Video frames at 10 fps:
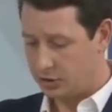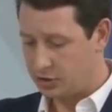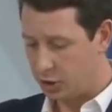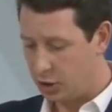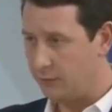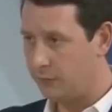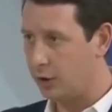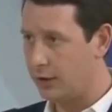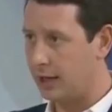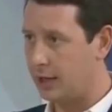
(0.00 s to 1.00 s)
And so
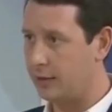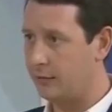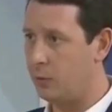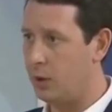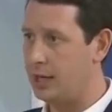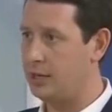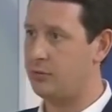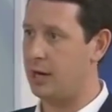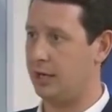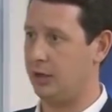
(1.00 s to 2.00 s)
you've got that kind of
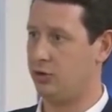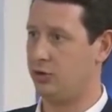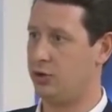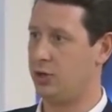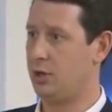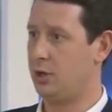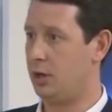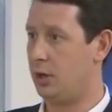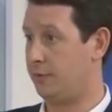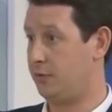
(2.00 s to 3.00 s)
wide range
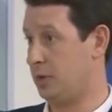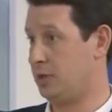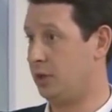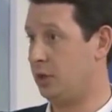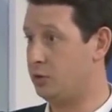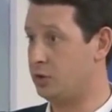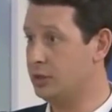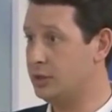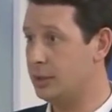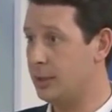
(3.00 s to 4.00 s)
of Twitter
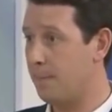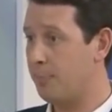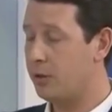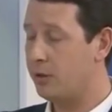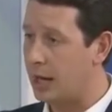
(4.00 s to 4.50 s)
users